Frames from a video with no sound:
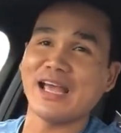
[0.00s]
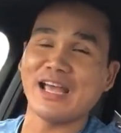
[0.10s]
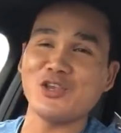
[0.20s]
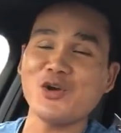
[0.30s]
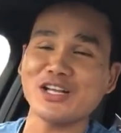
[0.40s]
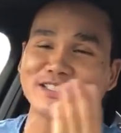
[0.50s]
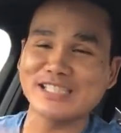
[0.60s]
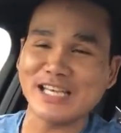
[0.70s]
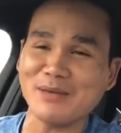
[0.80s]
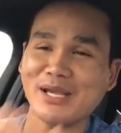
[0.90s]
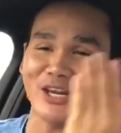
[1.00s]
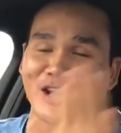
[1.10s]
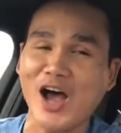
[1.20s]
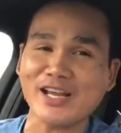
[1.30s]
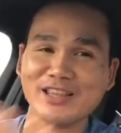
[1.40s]
and you're going to see me
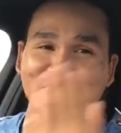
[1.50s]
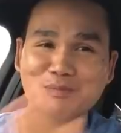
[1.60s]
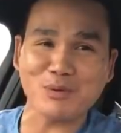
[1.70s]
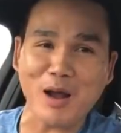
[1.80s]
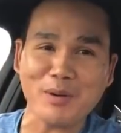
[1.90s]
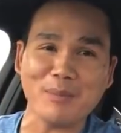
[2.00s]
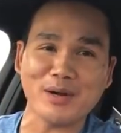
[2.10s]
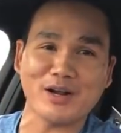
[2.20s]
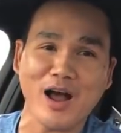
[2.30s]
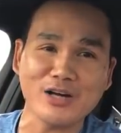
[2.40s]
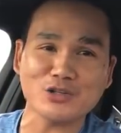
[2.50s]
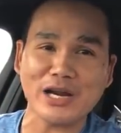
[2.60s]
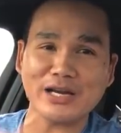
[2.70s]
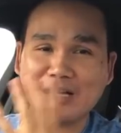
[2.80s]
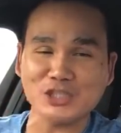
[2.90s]
locking these property up on the
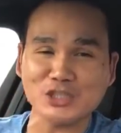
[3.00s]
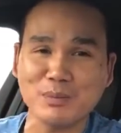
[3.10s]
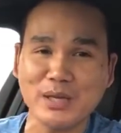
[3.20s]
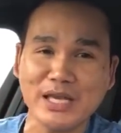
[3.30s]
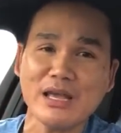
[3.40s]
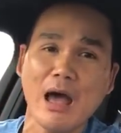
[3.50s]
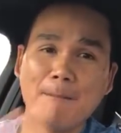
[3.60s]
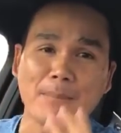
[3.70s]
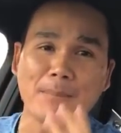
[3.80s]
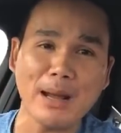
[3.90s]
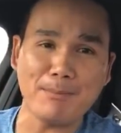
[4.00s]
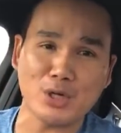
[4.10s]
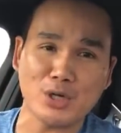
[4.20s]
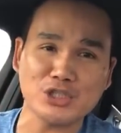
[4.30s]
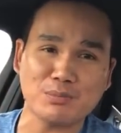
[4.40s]
contract, not just me, but my
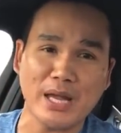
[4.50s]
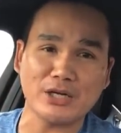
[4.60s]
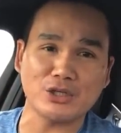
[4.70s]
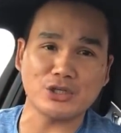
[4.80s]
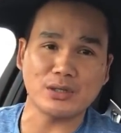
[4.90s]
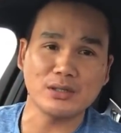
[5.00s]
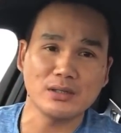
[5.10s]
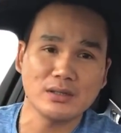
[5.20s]
purchase manager.